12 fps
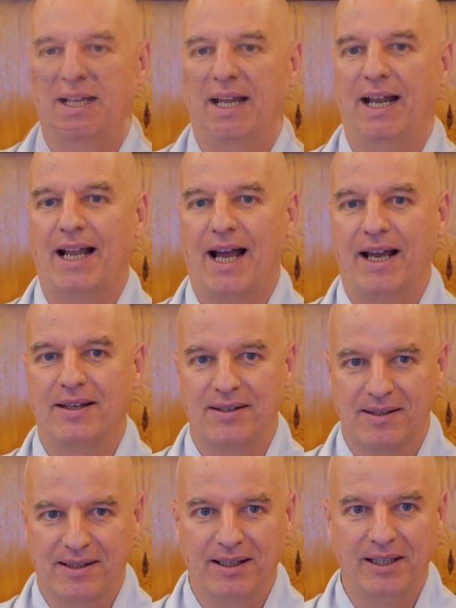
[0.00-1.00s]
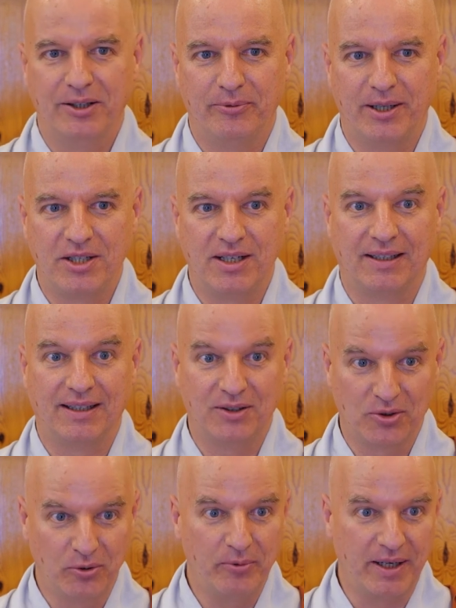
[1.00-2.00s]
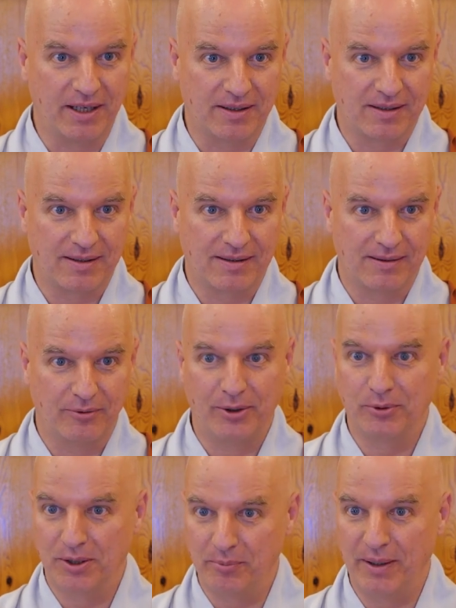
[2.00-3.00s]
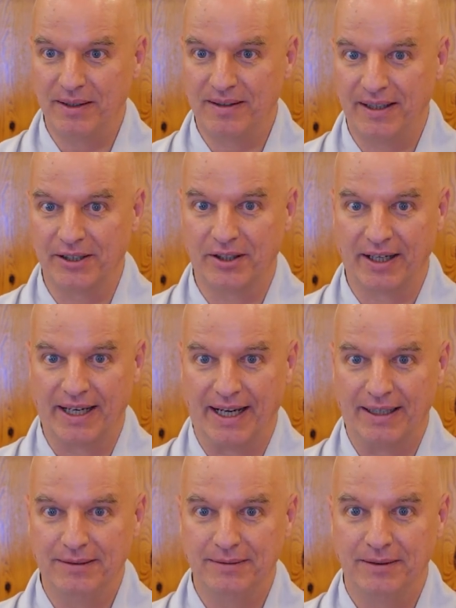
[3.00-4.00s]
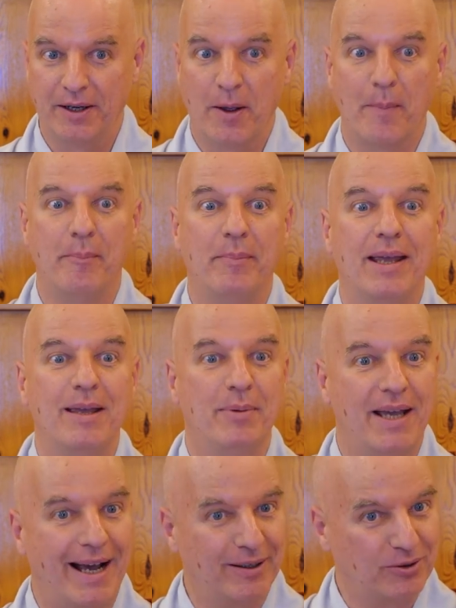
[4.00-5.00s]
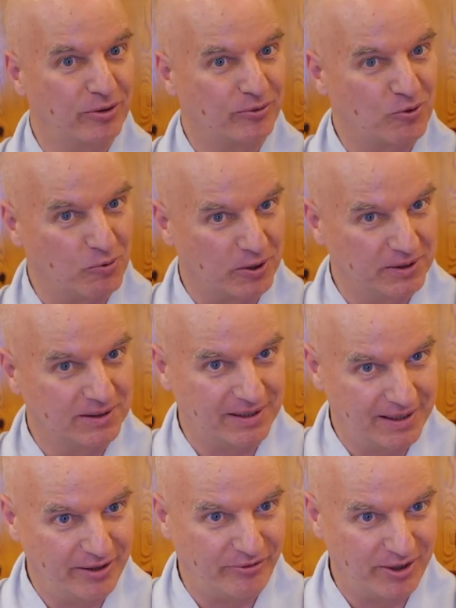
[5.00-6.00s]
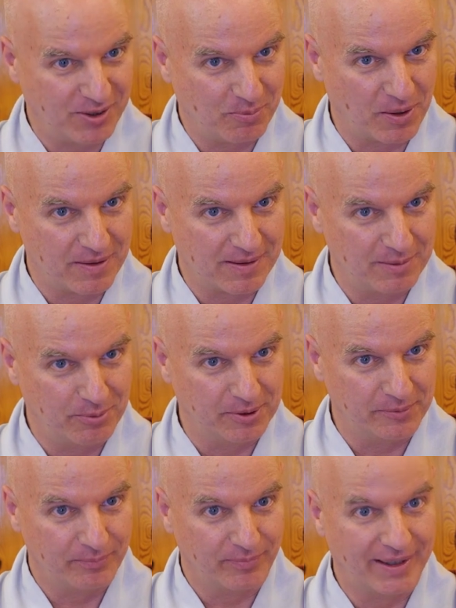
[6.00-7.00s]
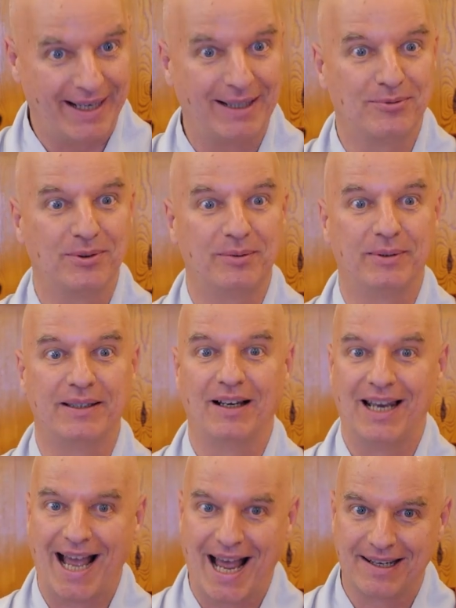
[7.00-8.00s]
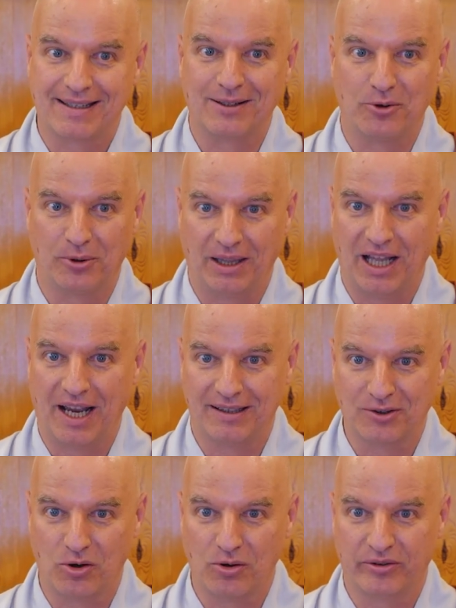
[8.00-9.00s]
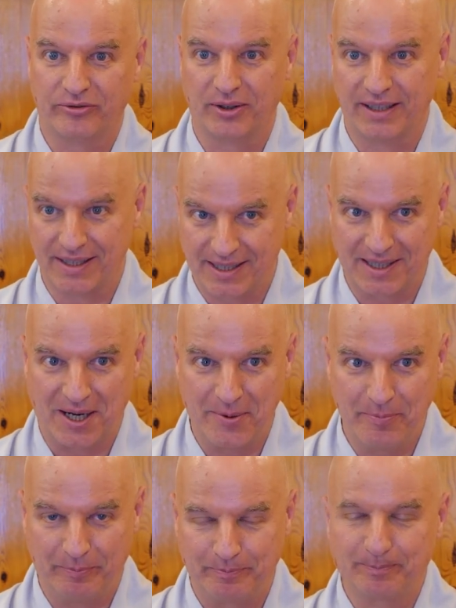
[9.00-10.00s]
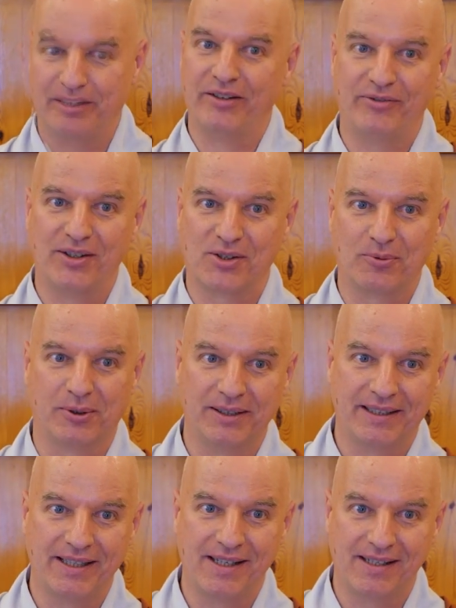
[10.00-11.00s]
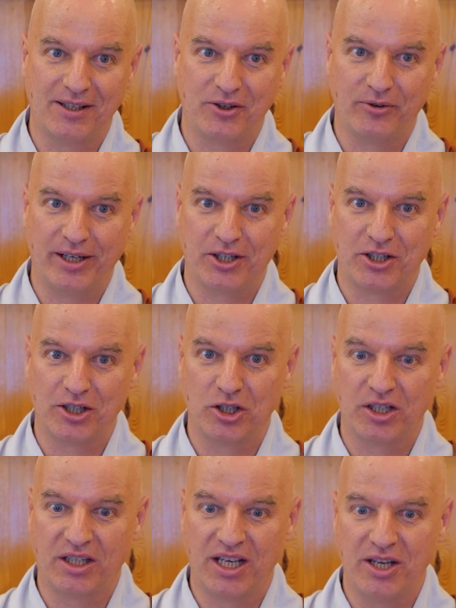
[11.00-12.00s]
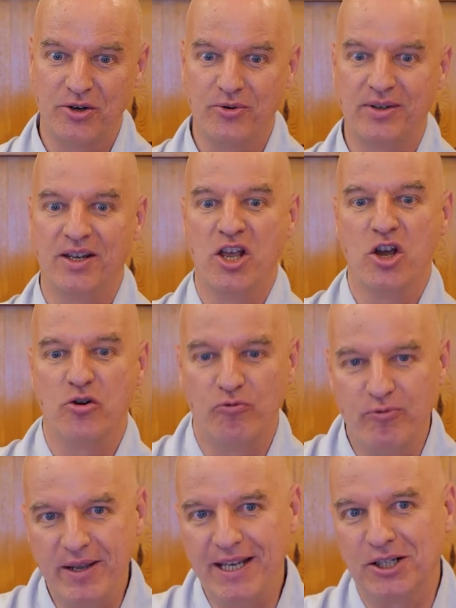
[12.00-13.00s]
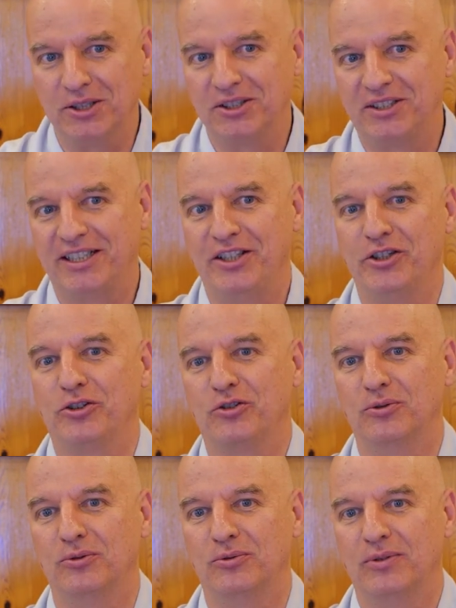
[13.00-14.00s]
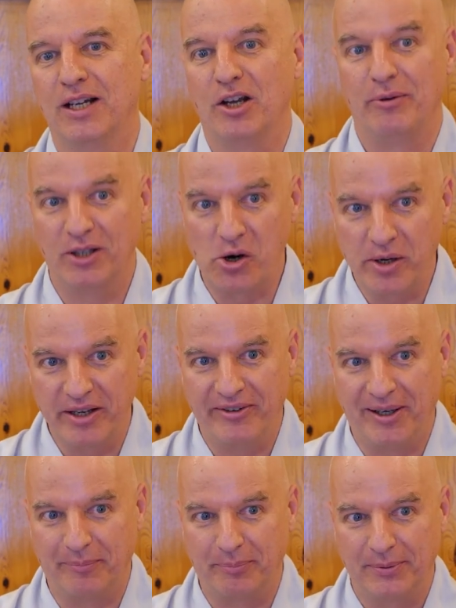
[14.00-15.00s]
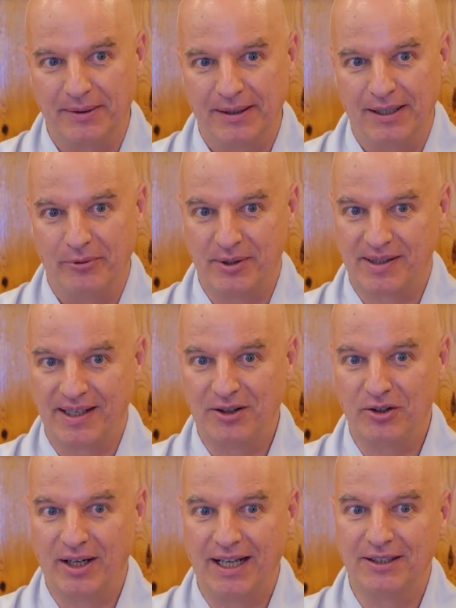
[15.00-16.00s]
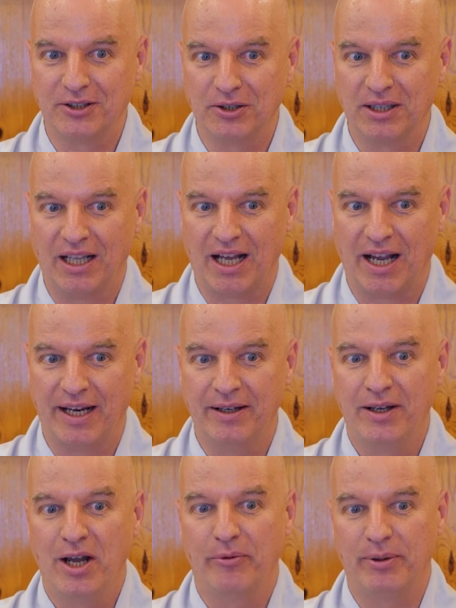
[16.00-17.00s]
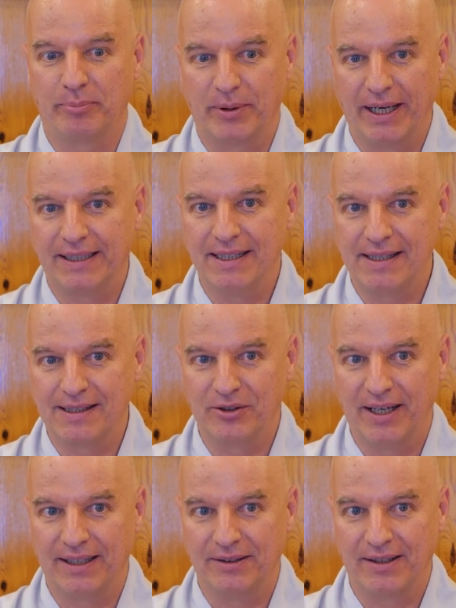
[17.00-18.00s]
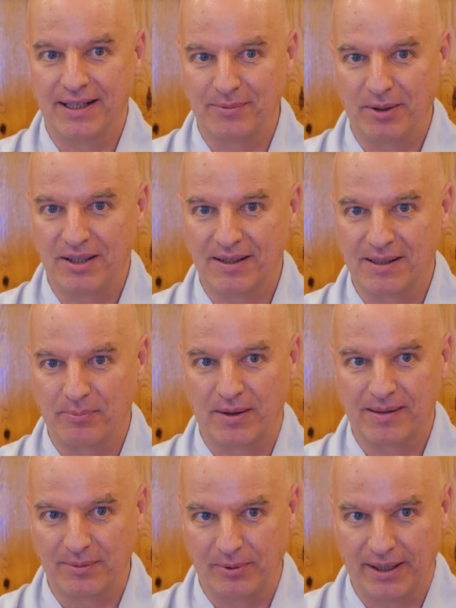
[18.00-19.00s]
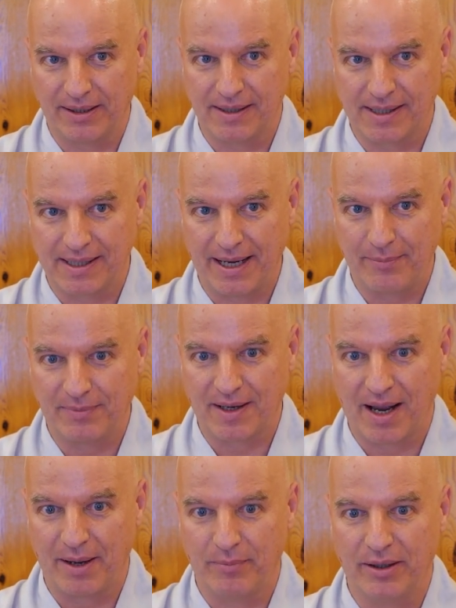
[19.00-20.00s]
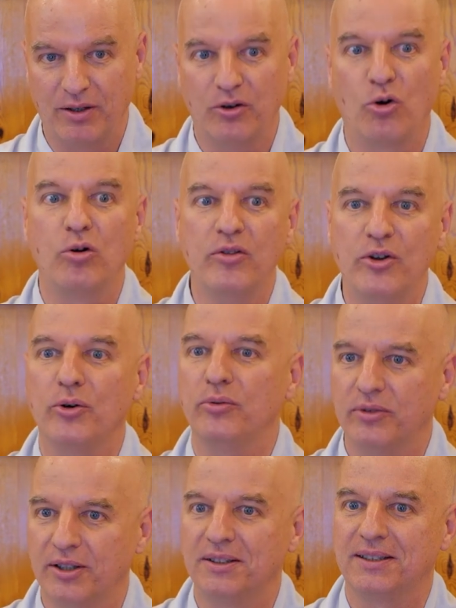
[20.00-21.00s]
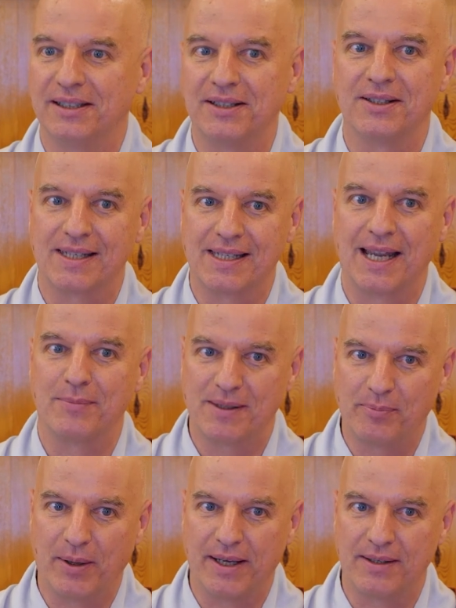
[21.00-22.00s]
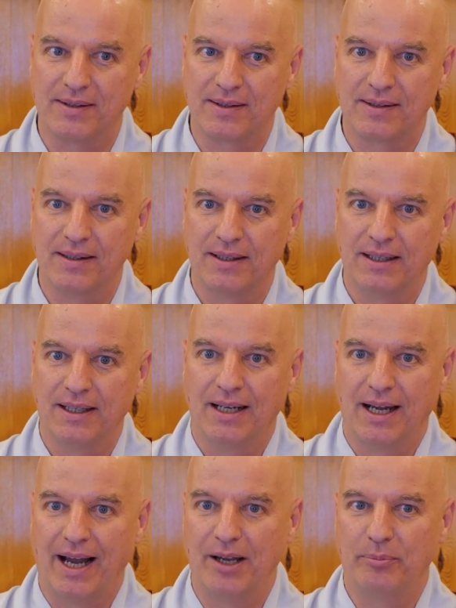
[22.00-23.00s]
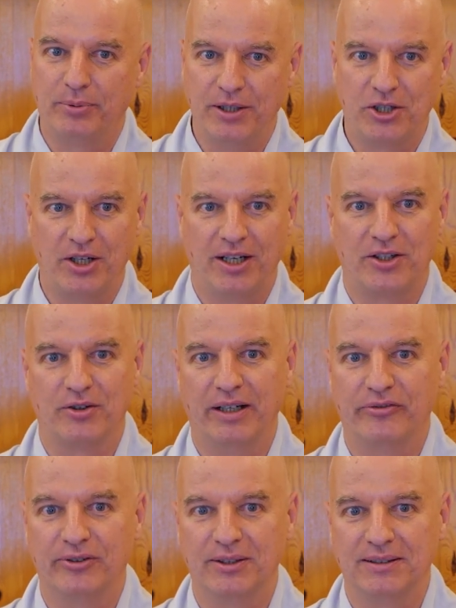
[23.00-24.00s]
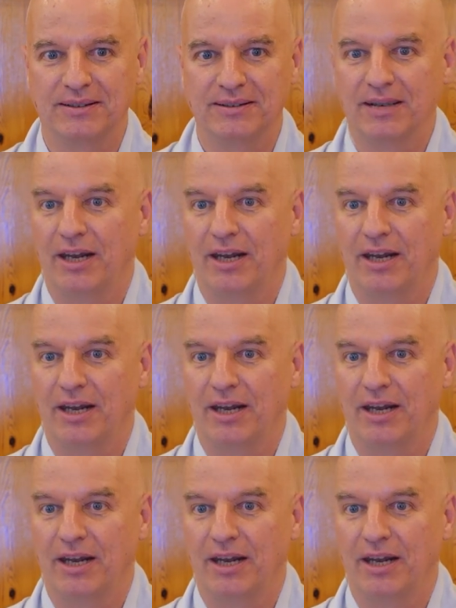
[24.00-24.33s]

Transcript: And I sincerely wish that in two weeks we would meet here again, maybe out of quarantine if it's possible. Then it will be the last online talk for this time. If this quarantine situation continues, we continue too we don't give up. We stay together online. We practice together as much as possible at the same time, although not in the same space. I appreciate your effort.